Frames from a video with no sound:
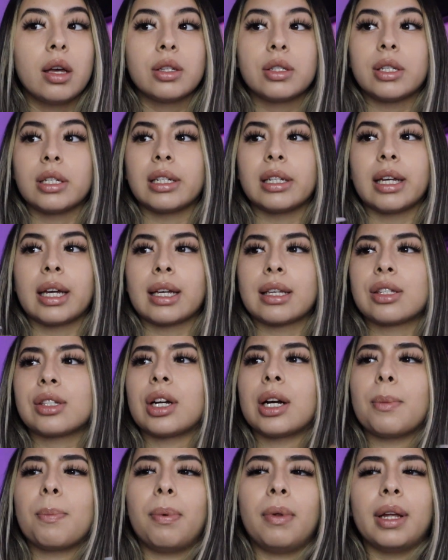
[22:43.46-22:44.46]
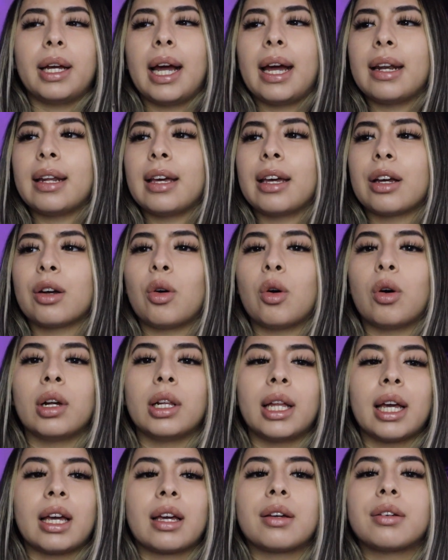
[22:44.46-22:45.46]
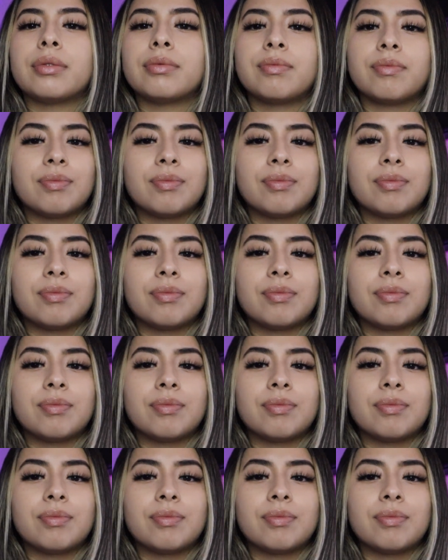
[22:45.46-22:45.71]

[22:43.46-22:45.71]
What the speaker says: to like start planning, or like